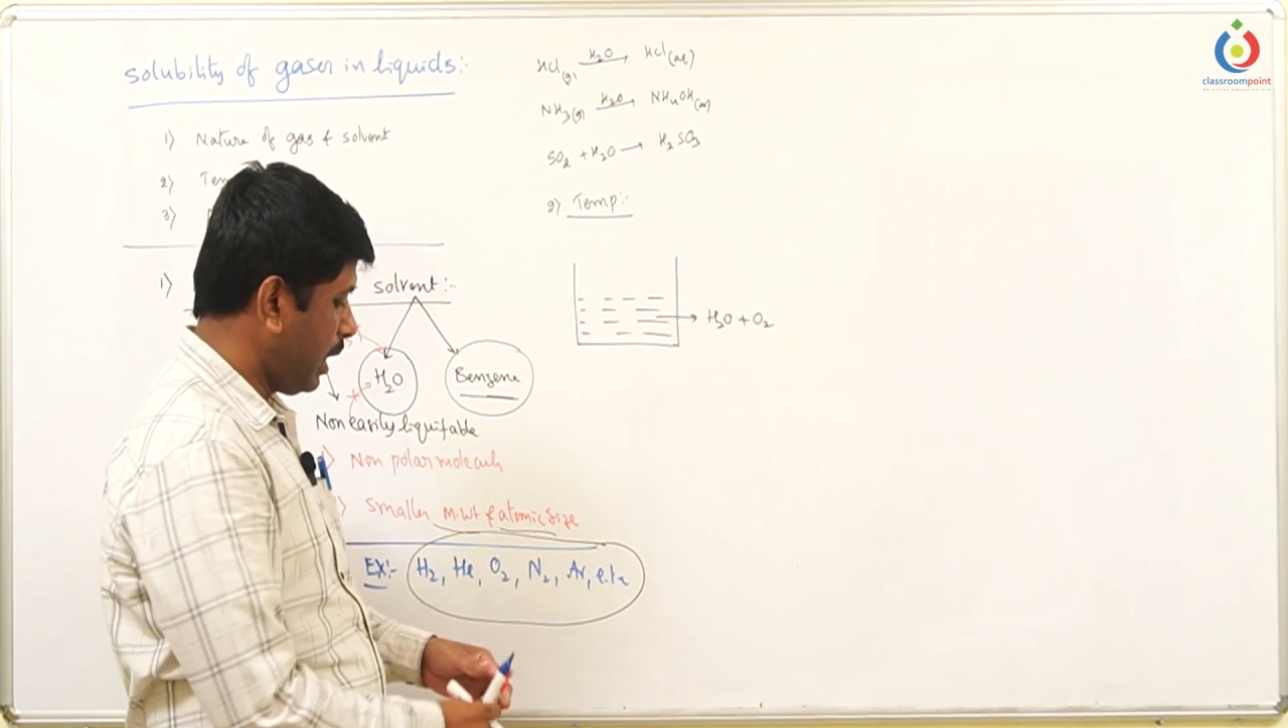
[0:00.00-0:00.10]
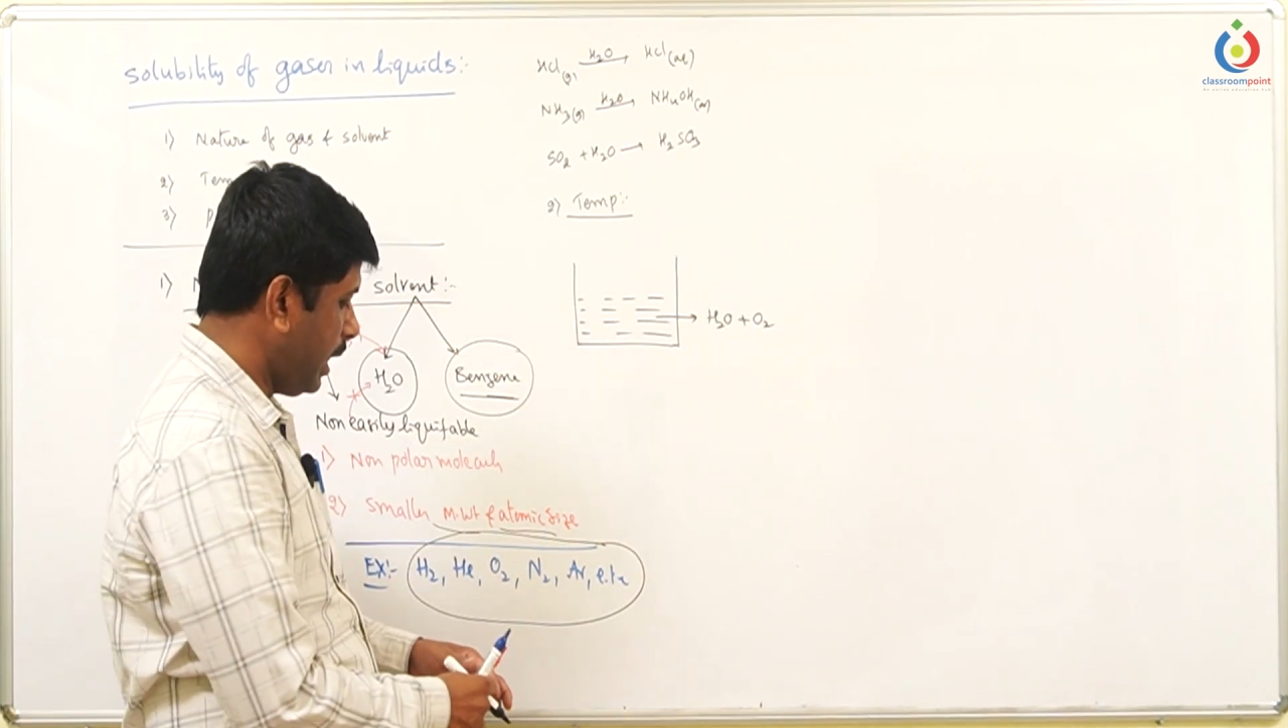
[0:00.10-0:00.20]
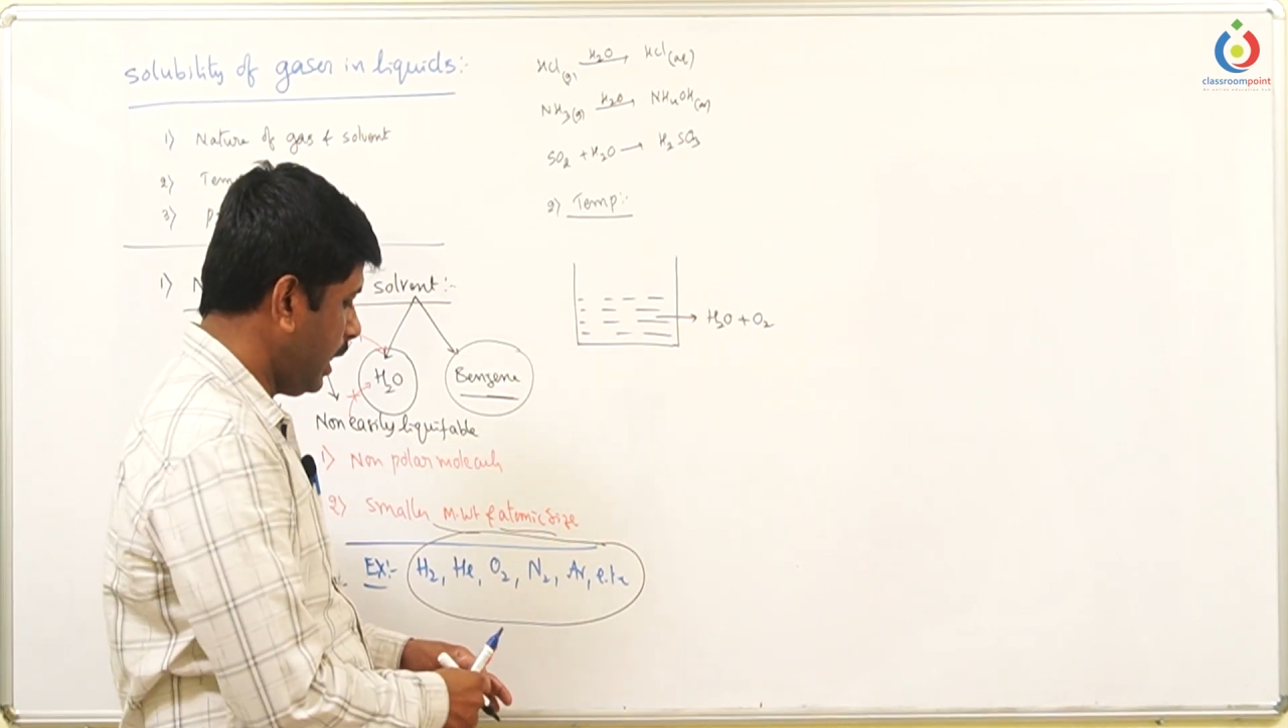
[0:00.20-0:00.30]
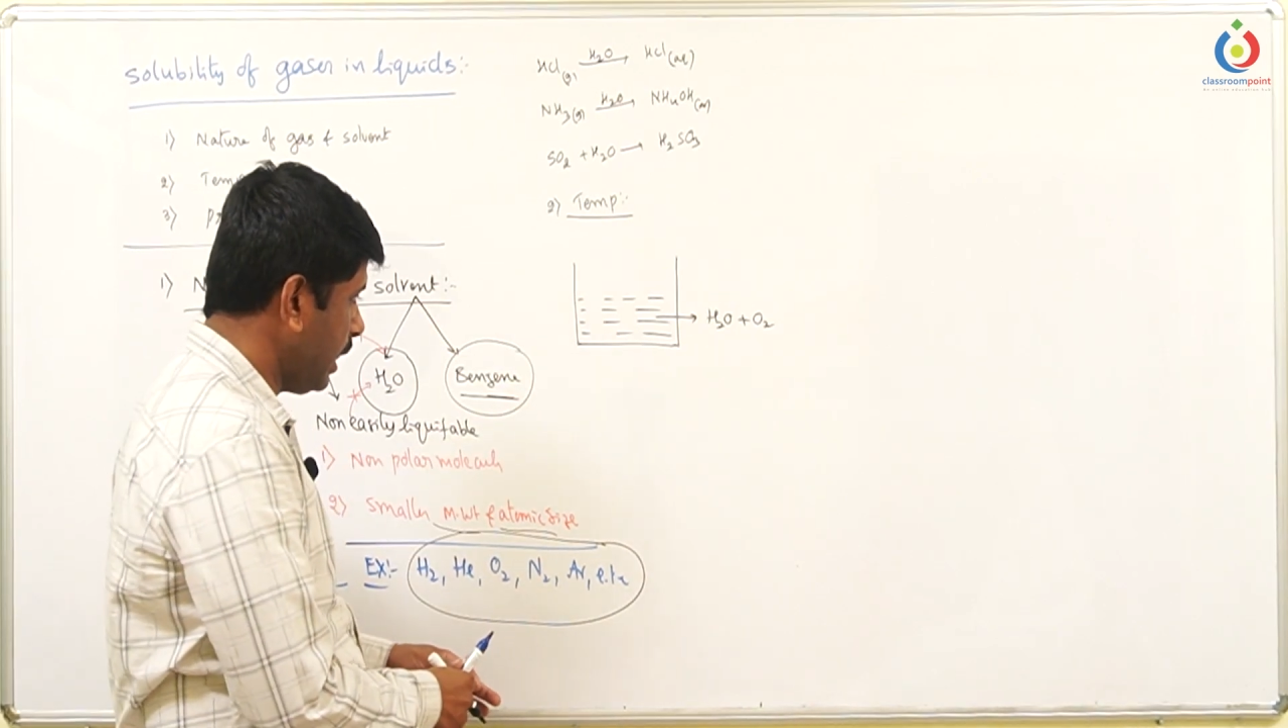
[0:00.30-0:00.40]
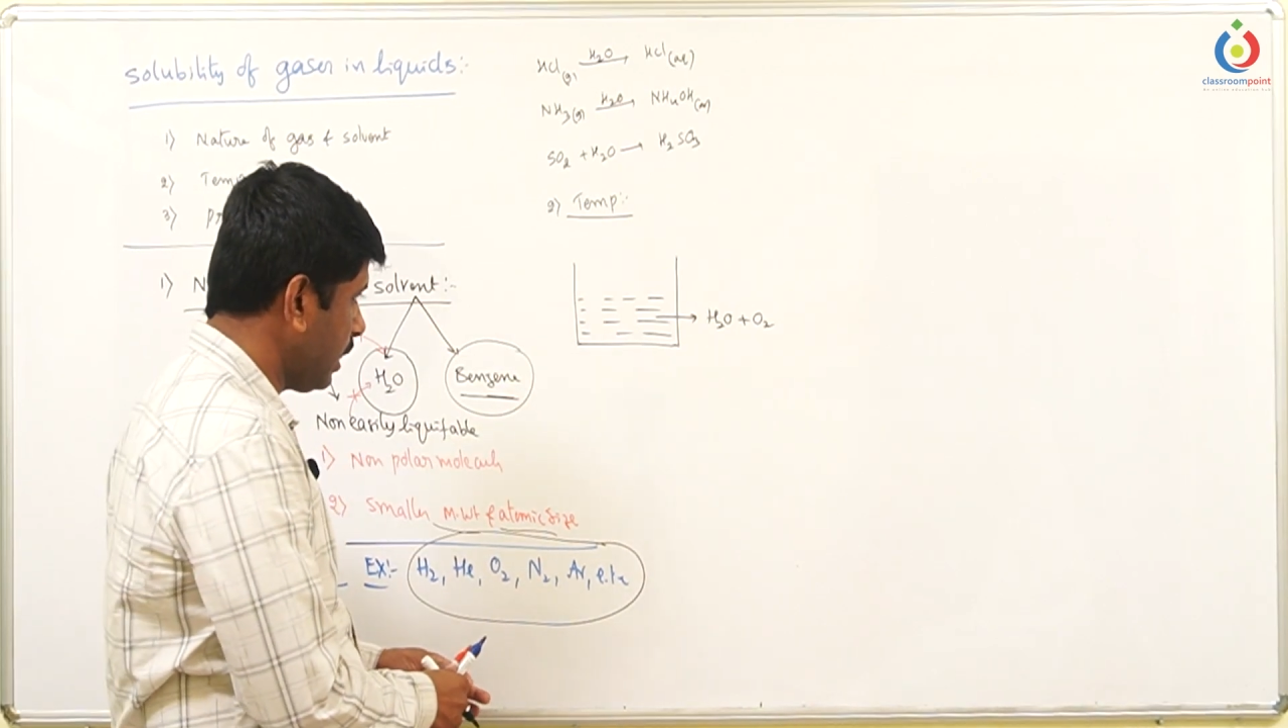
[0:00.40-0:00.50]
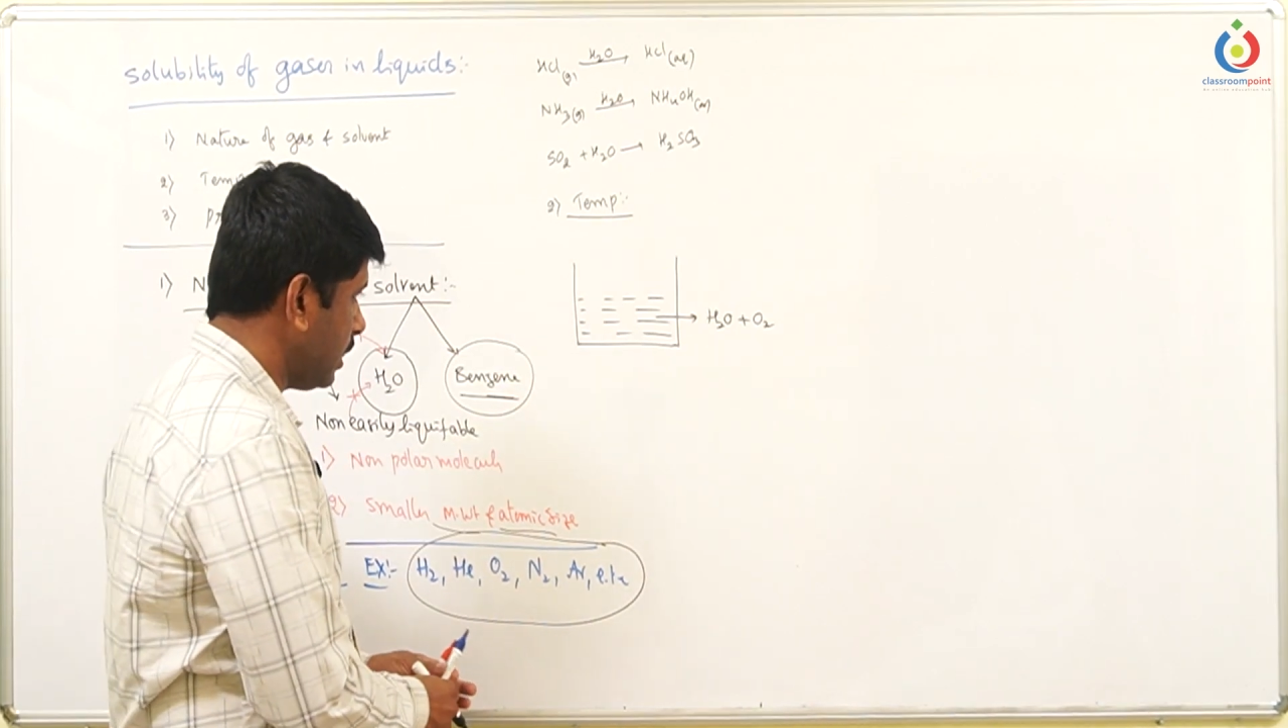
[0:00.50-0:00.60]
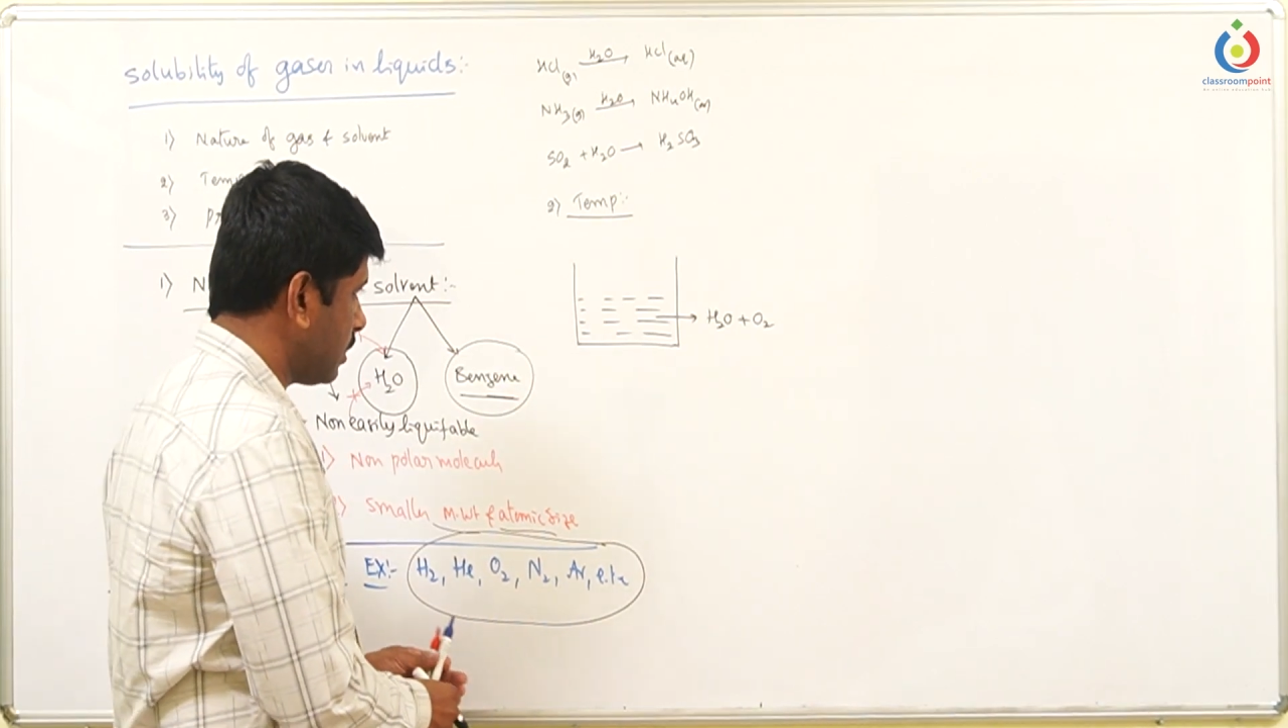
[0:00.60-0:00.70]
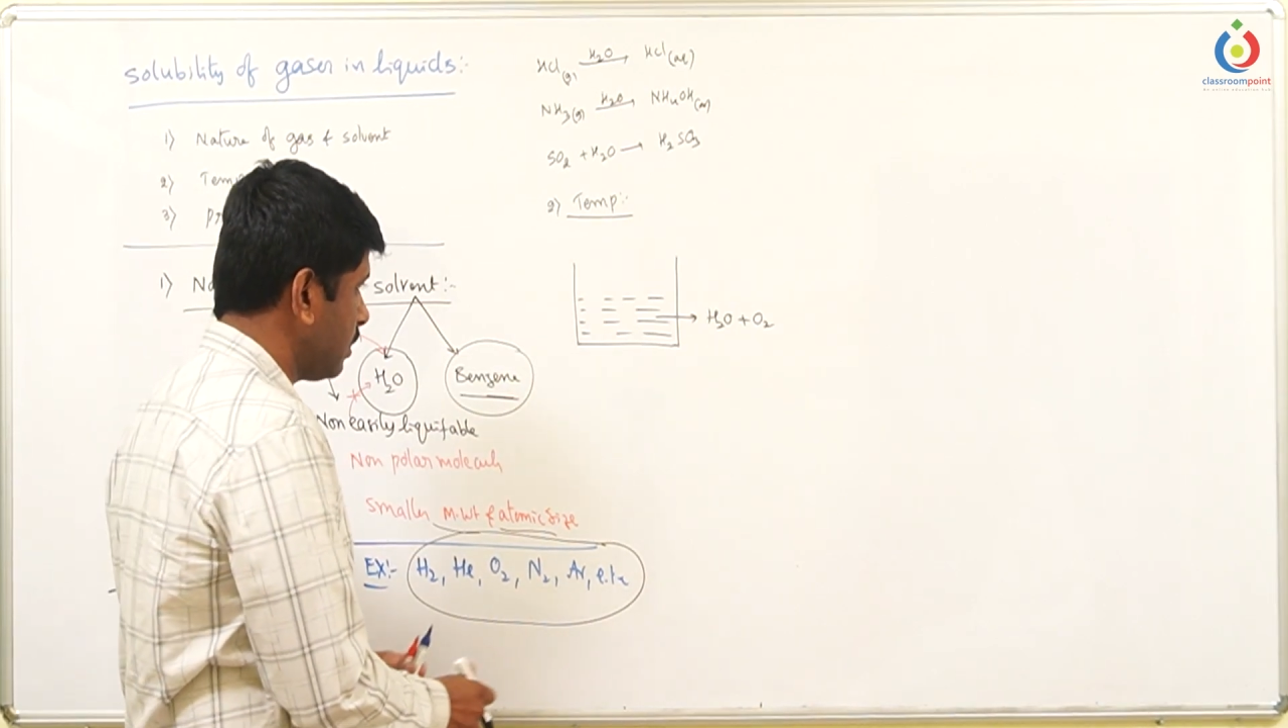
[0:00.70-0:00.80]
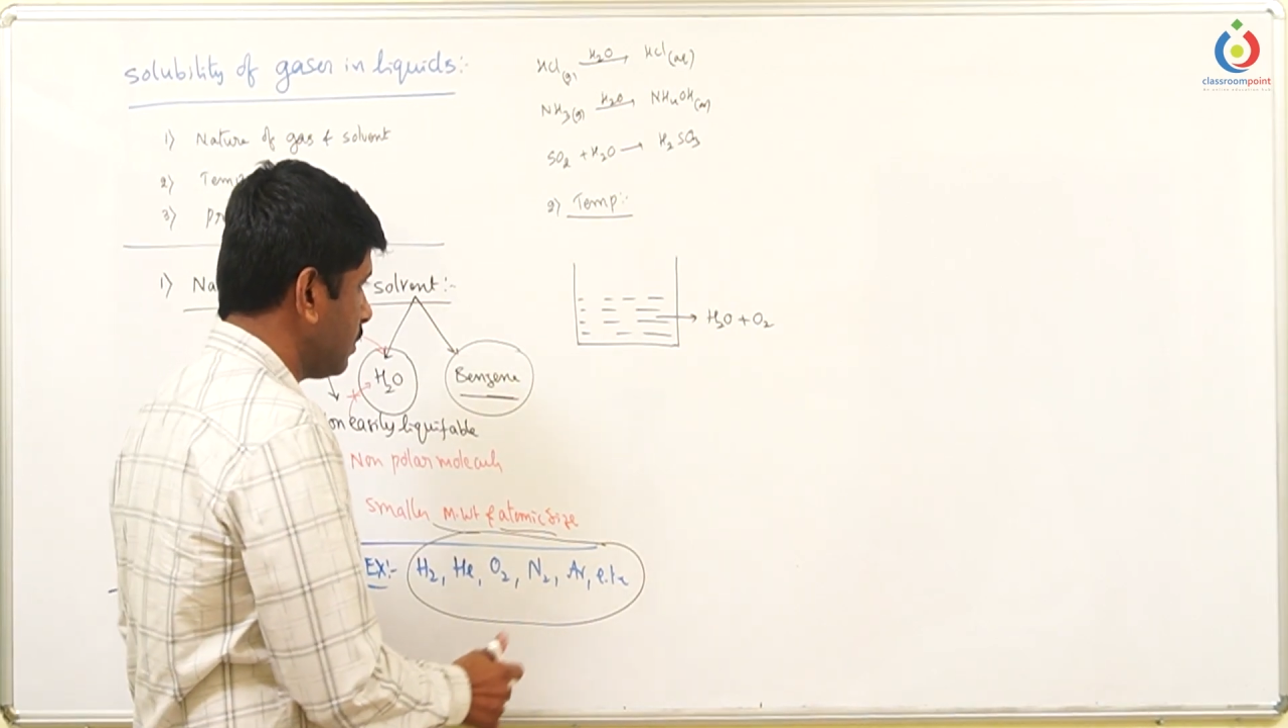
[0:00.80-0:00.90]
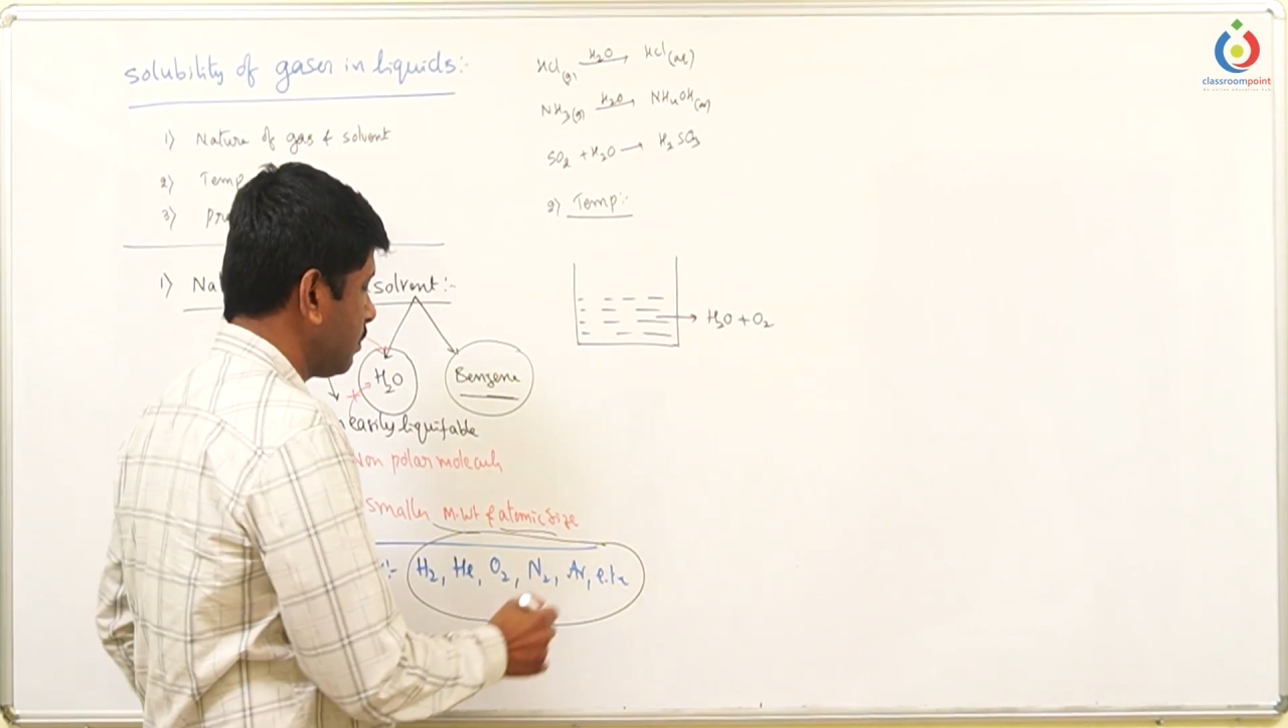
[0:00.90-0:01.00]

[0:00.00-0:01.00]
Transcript: heating this,